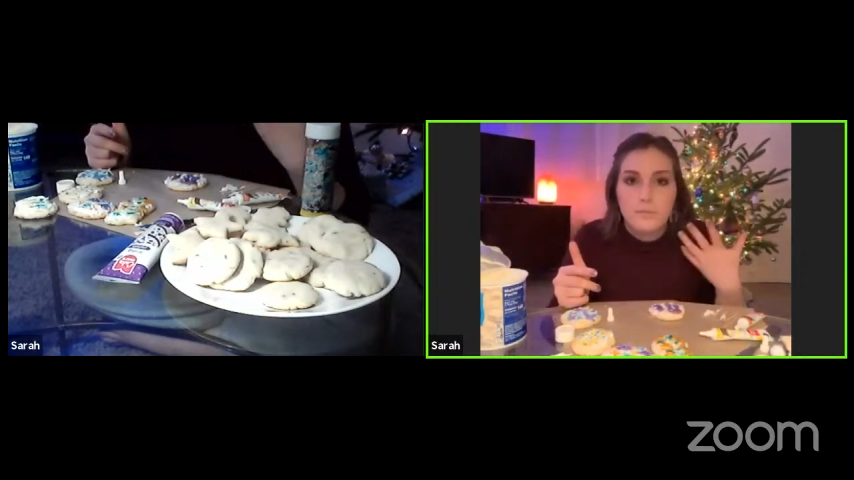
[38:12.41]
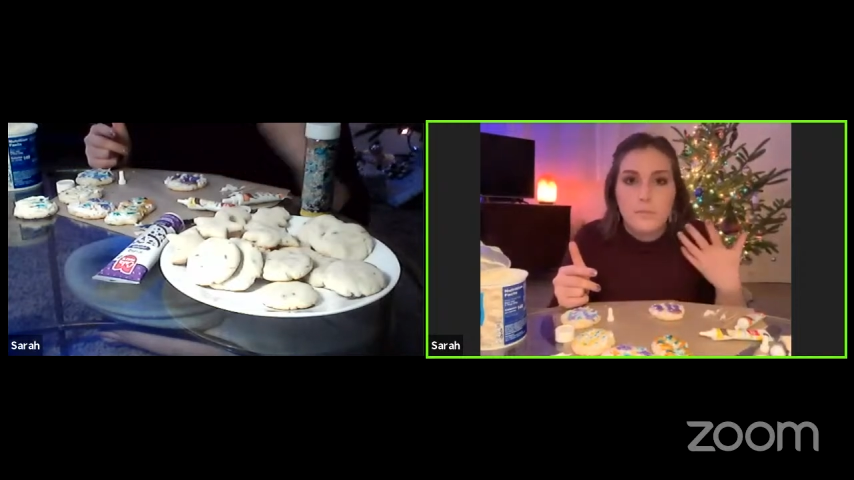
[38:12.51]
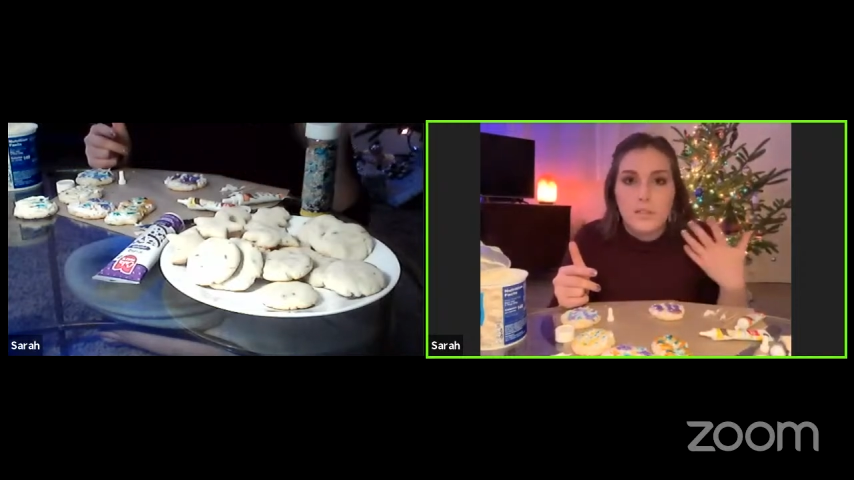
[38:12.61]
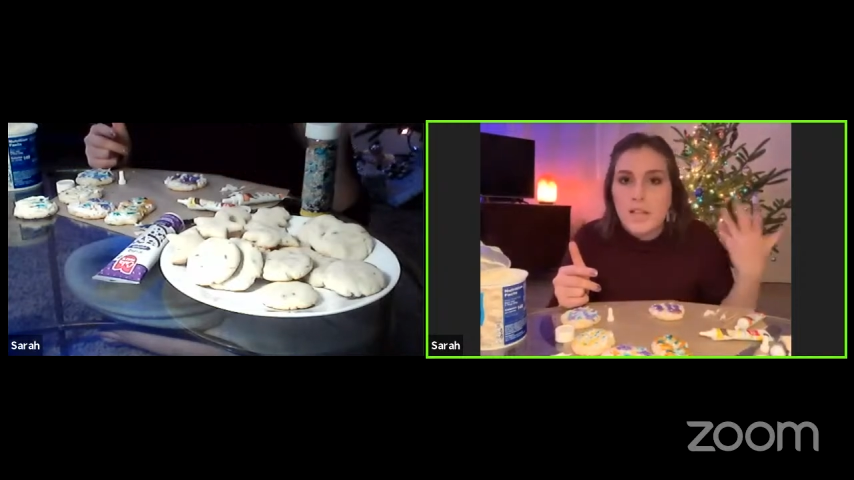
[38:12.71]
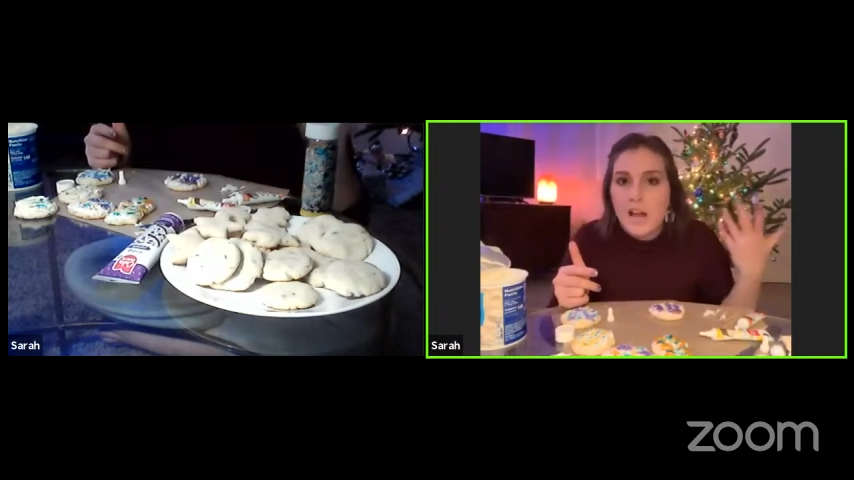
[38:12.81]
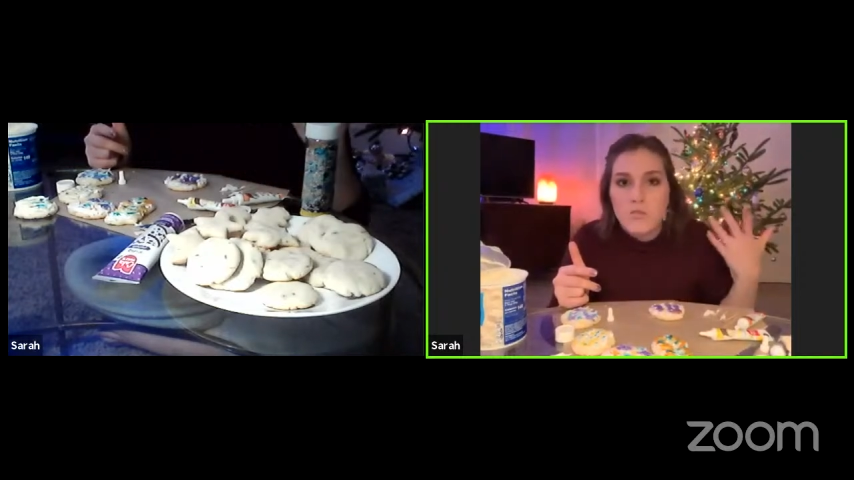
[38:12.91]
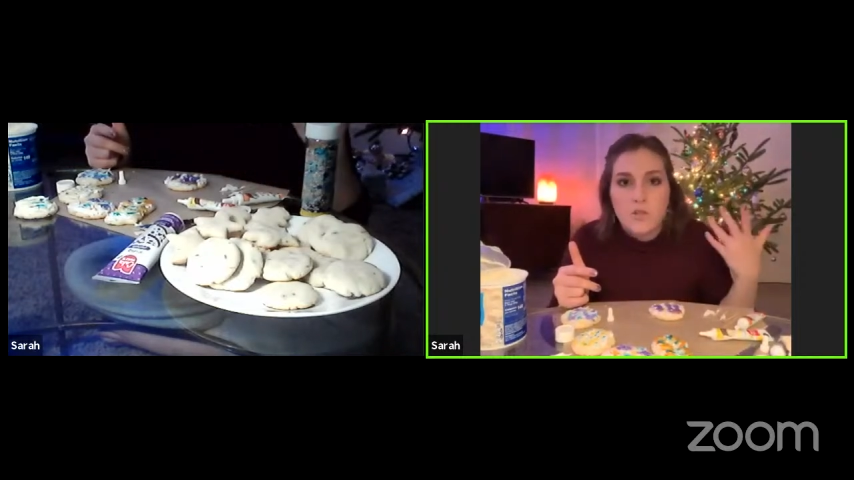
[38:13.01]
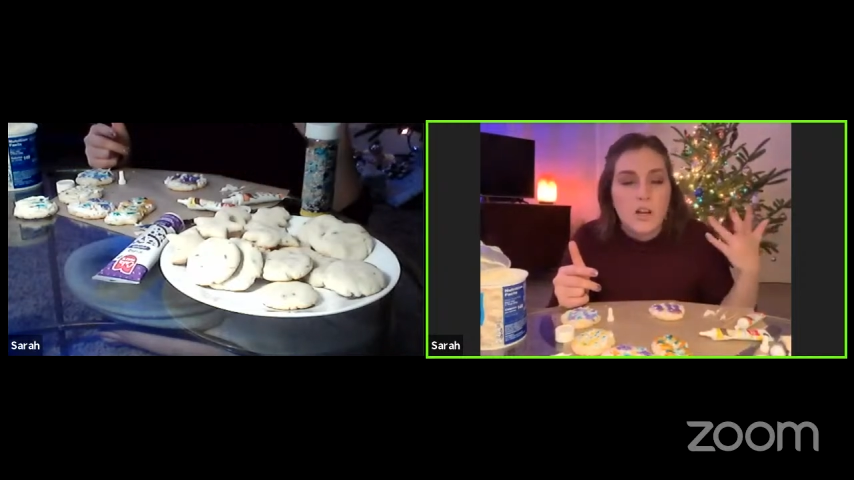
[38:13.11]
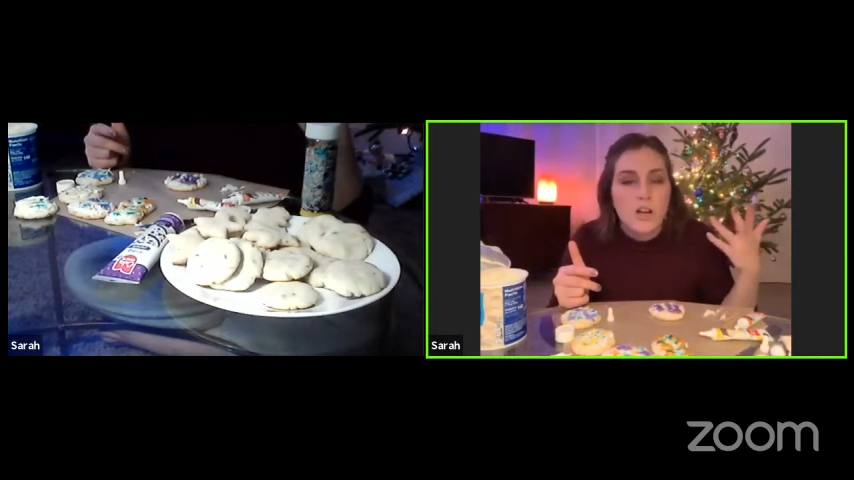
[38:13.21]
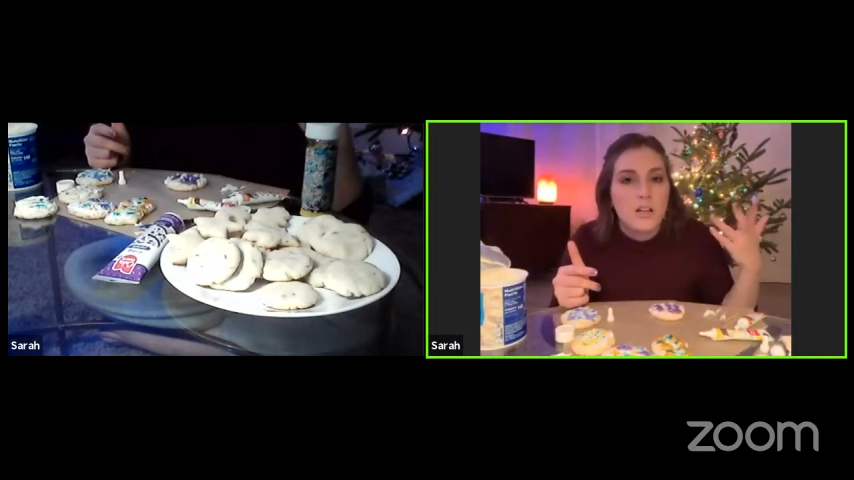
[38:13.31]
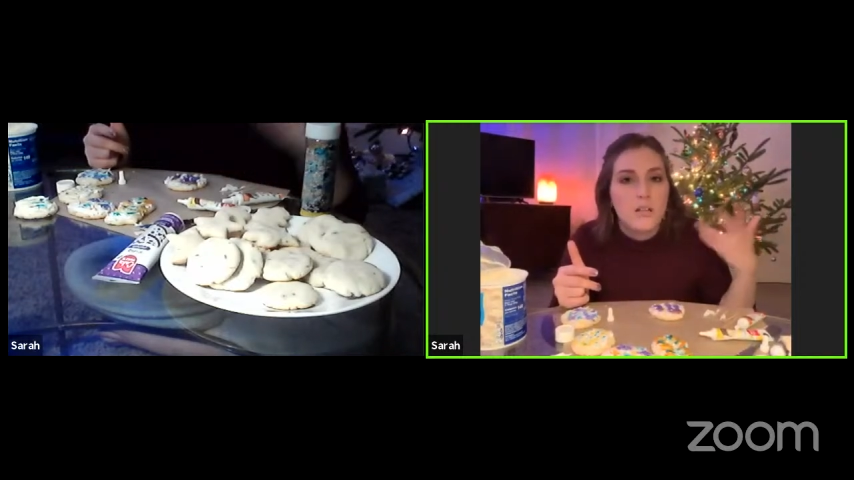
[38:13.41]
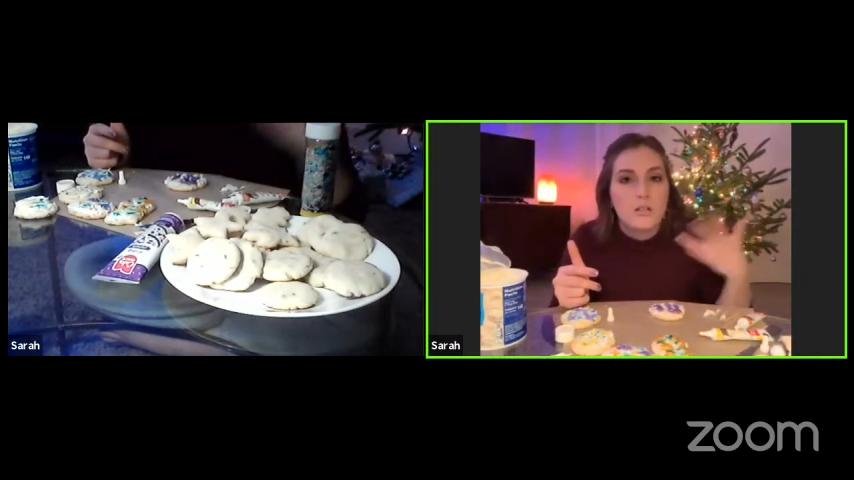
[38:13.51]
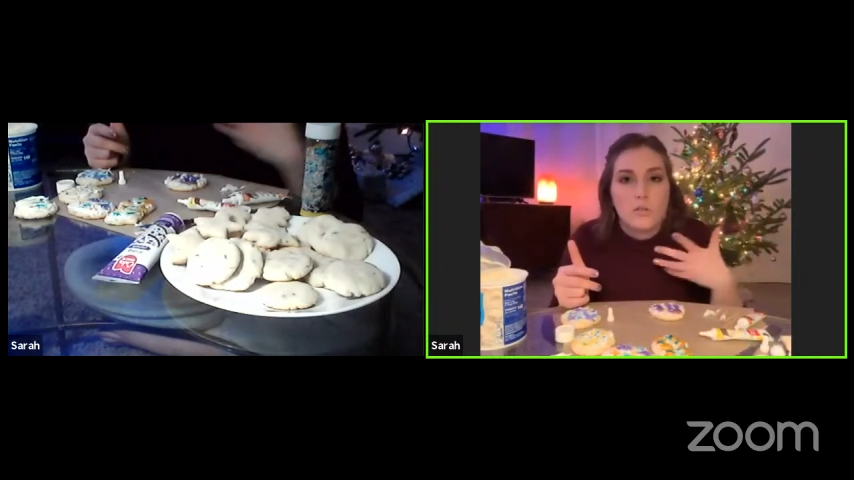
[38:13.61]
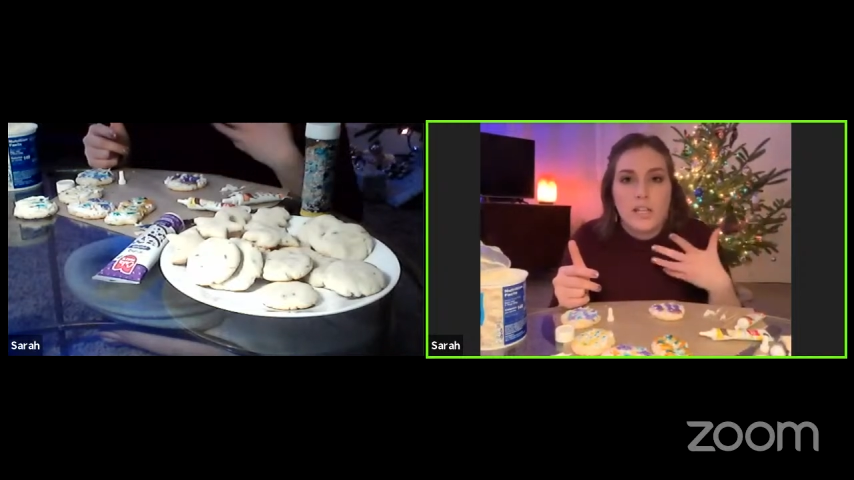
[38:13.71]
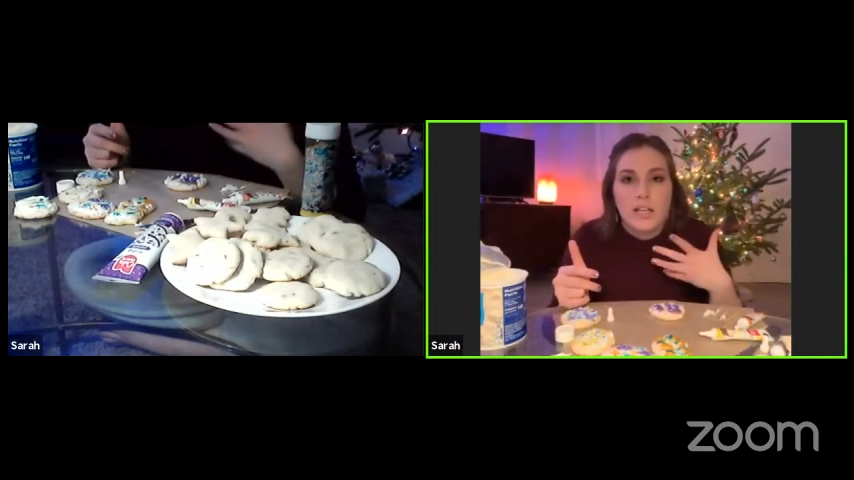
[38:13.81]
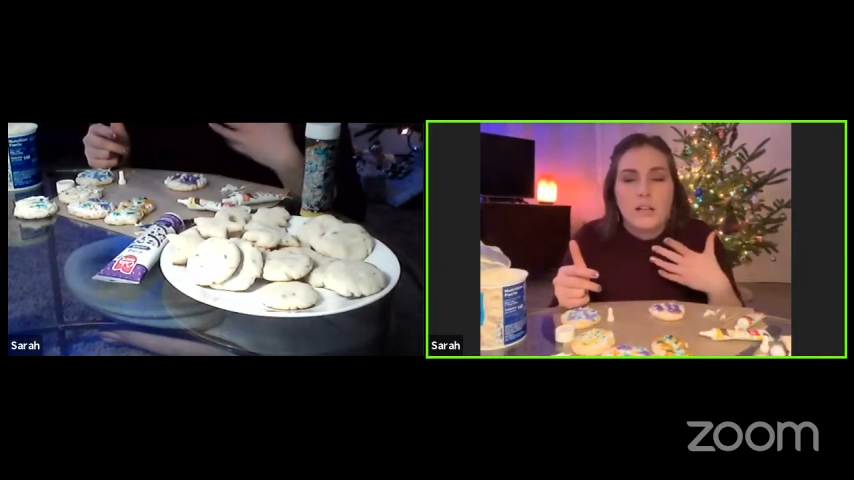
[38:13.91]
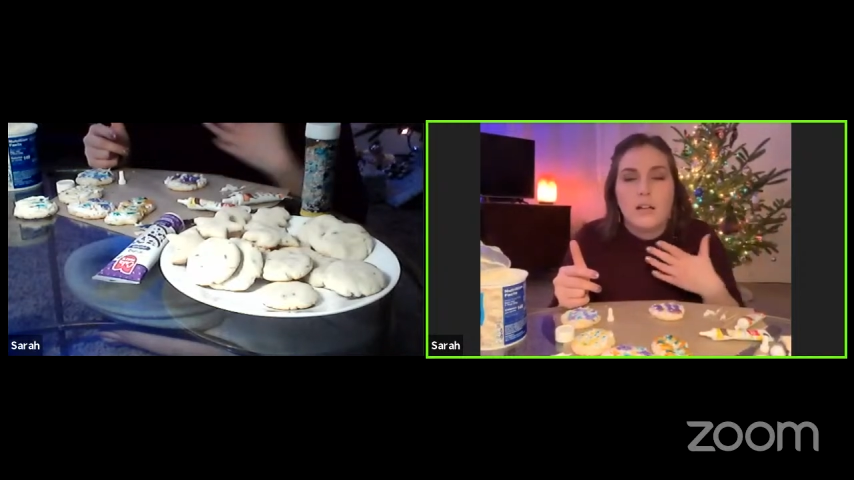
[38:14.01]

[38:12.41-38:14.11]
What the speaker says: scavenger hunts, or like